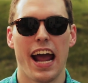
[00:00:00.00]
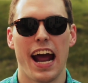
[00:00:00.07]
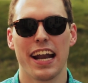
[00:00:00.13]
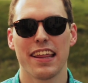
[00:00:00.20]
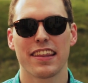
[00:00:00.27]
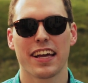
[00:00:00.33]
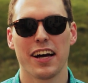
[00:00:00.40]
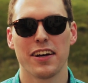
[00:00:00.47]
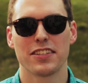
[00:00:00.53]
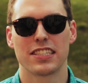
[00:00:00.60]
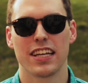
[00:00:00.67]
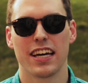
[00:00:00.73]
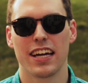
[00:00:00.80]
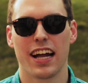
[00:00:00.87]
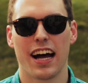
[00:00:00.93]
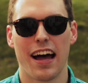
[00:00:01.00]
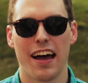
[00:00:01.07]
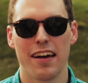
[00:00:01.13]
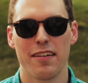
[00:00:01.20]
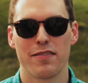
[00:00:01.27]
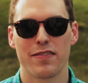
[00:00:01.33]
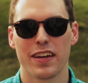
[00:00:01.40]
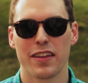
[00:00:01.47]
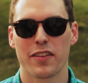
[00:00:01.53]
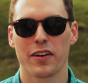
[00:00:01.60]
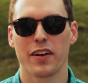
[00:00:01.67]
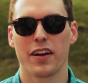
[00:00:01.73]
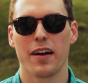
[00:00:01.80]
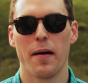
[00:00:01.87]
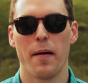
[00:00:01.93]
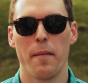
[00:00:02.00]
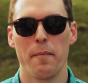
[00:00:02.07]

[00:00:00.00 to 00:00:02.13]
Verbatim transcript: anything else that I've either